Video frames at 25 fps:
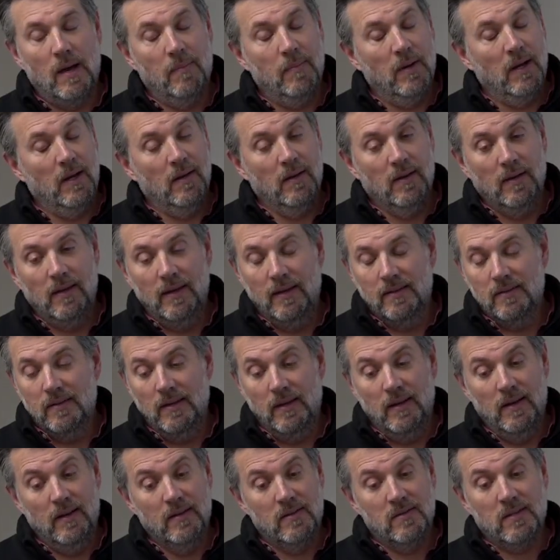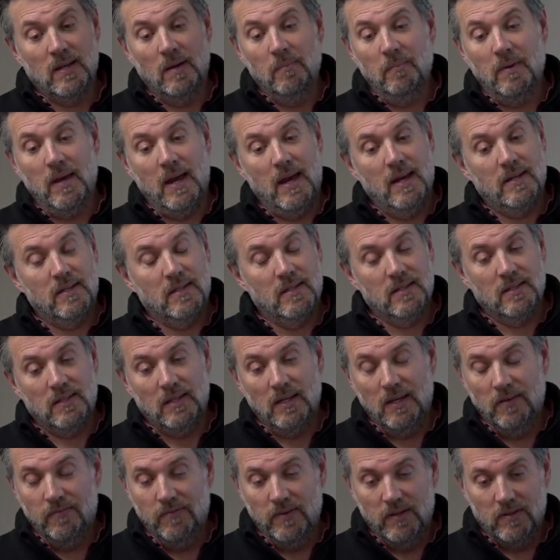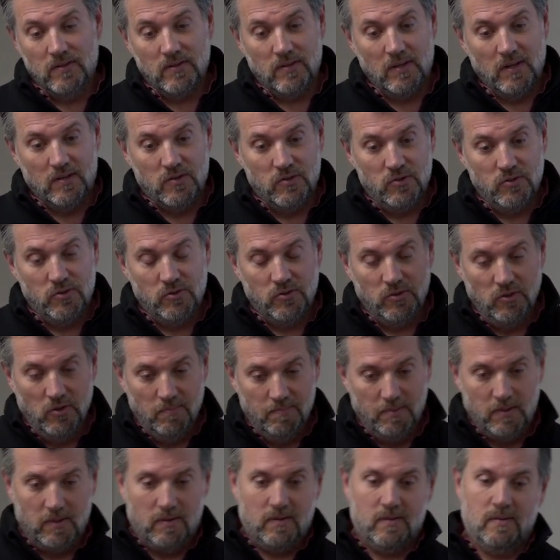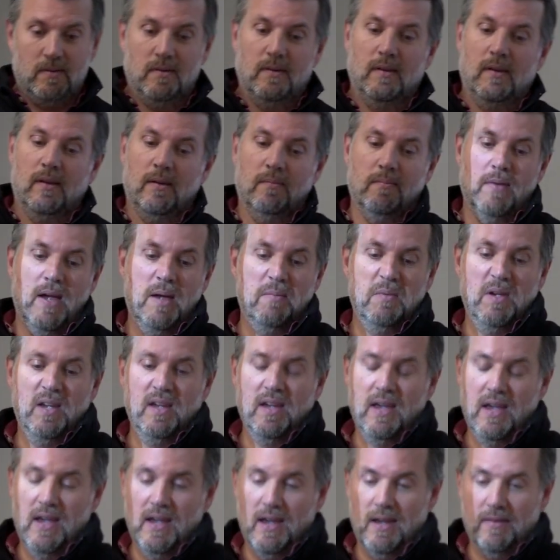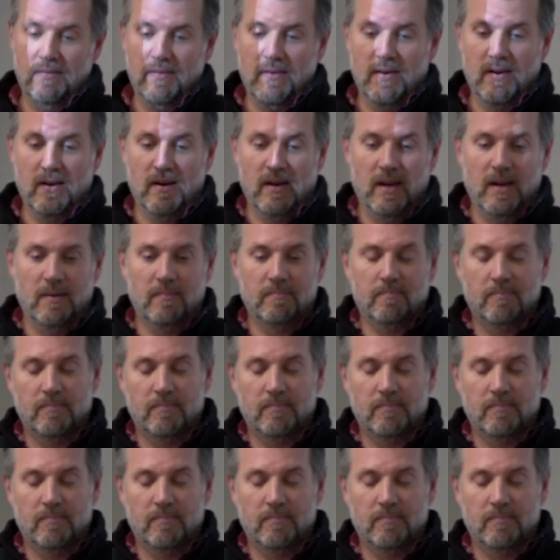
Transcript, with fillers: I mean, and, and in some cases, if it's a super, maybe a very